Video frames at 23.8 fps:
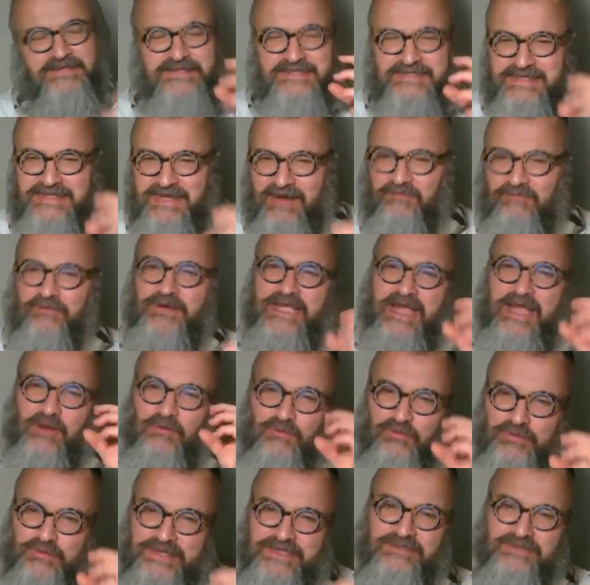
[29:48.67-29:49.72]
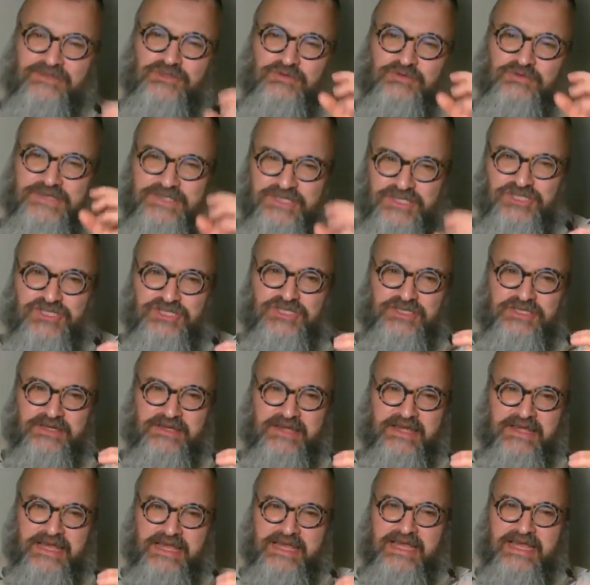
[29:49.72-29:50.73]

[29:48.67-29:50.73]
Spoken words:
discovering how real tradition